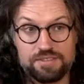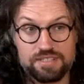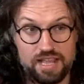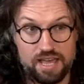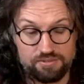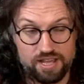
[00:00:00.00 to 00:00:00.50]
of
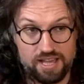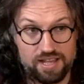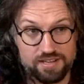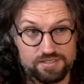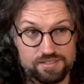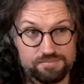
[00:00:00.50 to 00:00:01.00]
his left
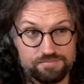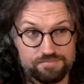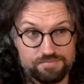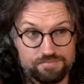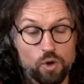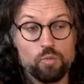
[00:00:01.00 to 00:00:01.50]
hand,
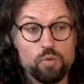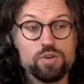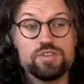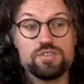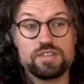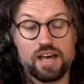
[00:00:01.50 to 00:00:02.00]
or
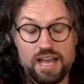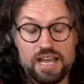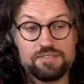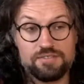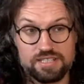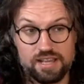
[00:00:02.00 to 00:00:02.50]
would use the
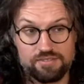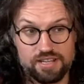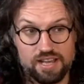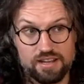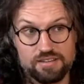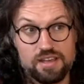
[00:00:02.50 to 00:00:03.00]
height of his left
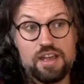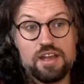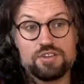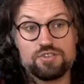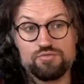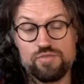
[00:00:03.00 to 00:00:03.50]
hand
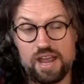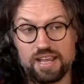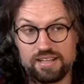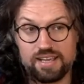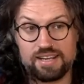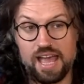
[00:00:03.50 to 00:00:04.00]
to
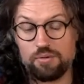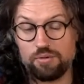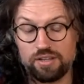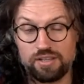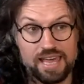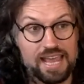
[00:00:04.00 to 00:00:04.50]
regulate how
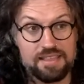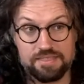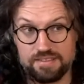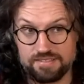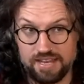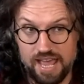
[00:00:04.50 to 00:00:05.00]
late
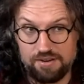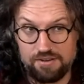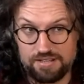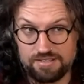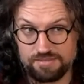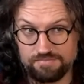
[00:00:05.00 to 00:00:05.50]
the snare
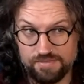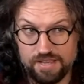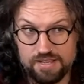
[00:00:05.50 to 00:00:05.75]
is.